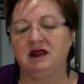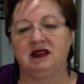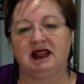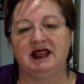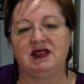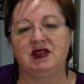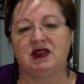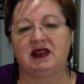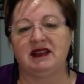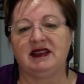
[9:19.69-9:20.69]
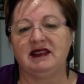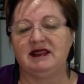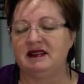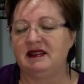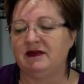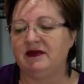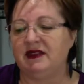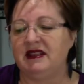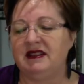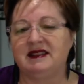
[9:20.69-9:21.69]
clench like this in a
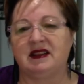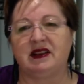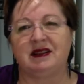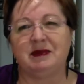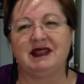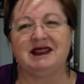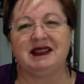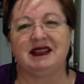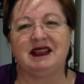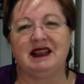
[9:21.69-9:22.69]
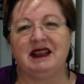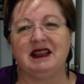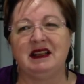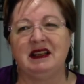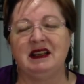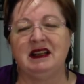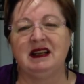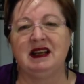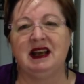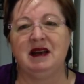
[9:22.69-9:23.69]
fist, so I can be sitting there
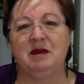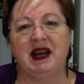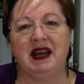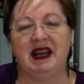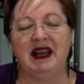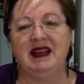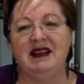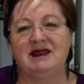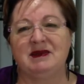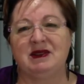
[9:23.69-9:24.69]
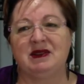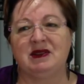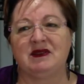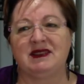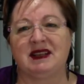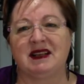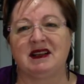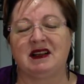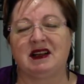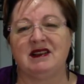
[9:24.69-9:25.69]
and my hands will all of a
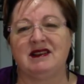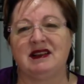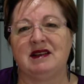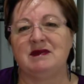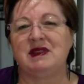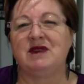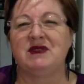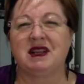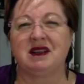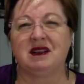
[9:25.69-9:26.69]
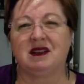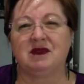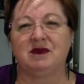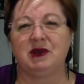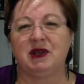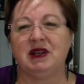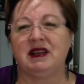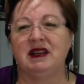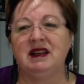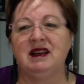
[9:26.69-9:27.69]
sudden close up. So I've done a lot of
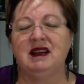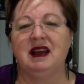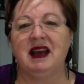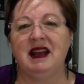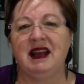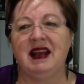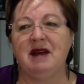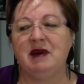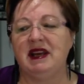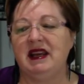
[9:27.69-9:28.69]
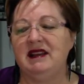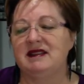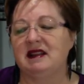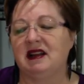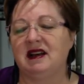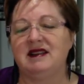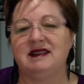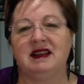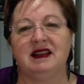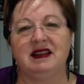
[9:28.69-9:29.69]
work, and now my hands
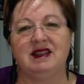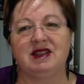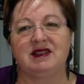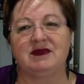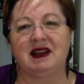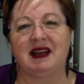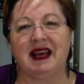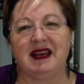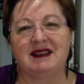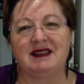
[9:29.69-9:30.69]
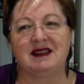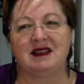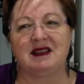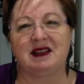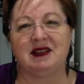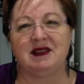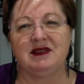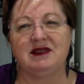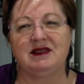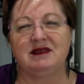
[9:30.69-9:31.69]
close and they're just relaxed and
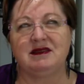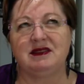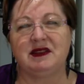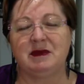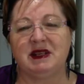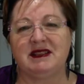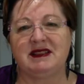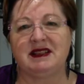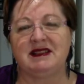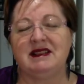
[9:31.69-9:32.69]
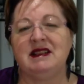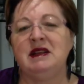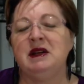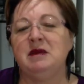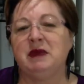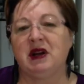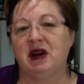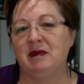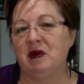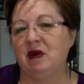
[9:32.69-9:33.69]
closed, if that makes sense. But
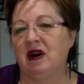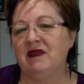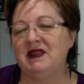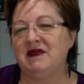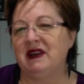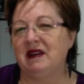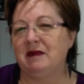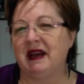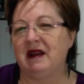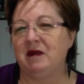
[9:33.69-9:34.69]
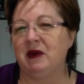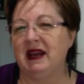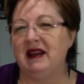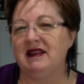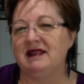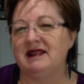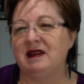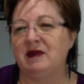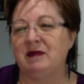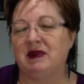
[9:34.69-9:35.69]
I've developed that awareness
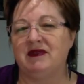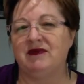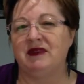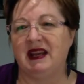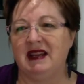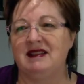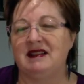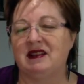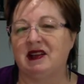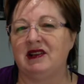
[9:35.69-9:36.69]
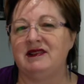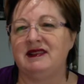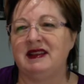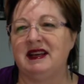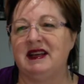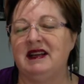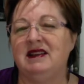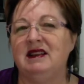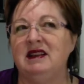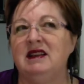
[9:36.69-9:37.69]
that when my hands are closed
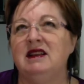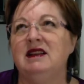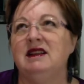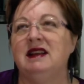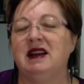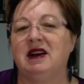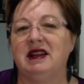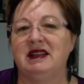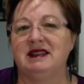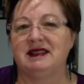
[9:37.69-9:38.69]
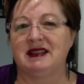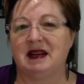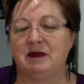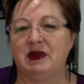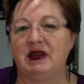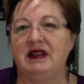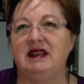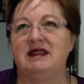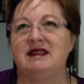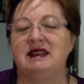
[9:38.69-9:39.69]
now, that I need to start
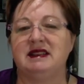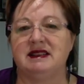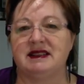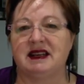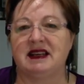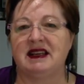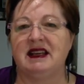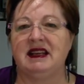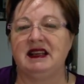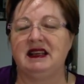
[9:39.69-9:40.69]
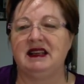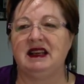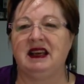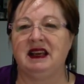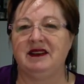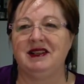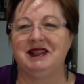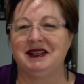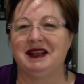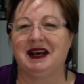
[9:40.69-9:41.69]
breathing, need to start getting air
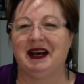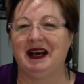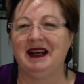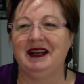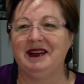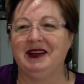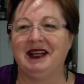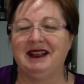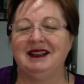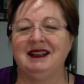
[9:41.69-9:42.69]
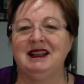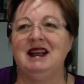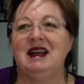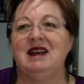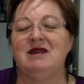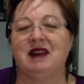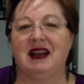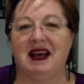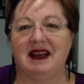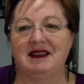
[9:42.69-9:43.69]
into the heart area and
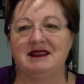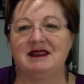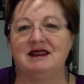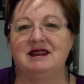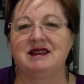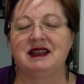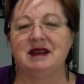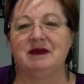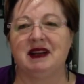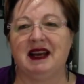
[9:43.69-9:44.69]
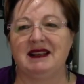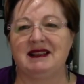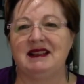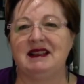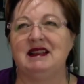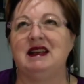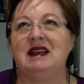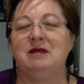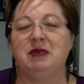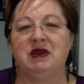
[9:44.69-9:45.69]
relax. Just keep relaxing
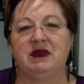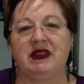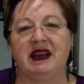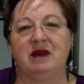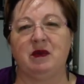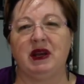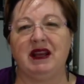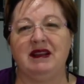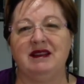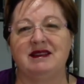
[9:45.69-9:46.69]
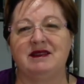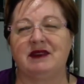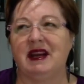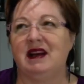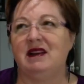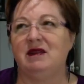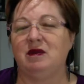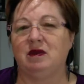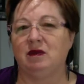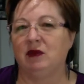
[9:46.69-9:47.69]
and then build that awareness around
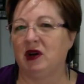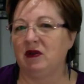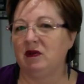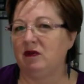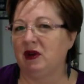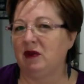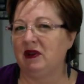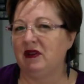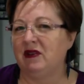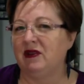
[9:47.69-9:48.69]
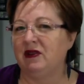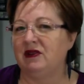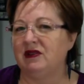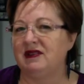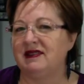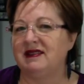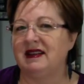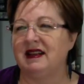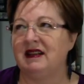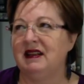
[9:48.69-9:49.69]
what were the thoughts
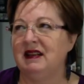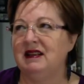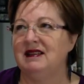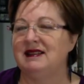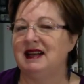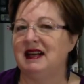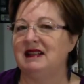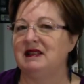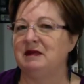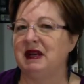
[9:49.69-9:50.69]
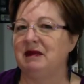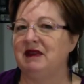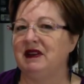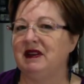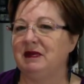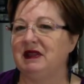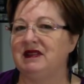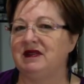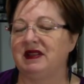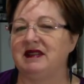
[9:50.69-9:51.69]
that started to make me feel a
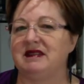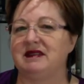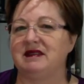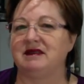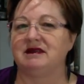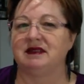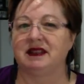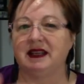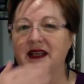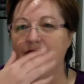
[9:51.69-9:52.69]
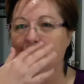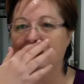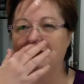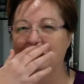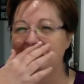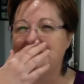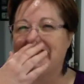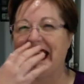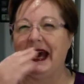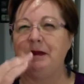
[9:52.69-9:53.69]
bit stressed. Okay, what's
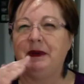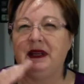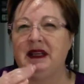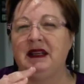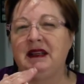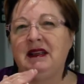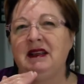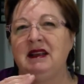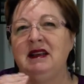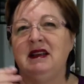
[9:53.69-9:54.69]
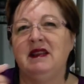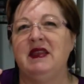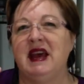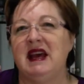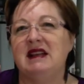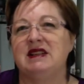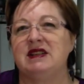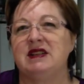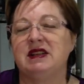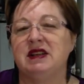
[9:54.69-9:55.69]
happening
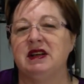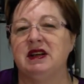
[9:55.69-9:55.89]
that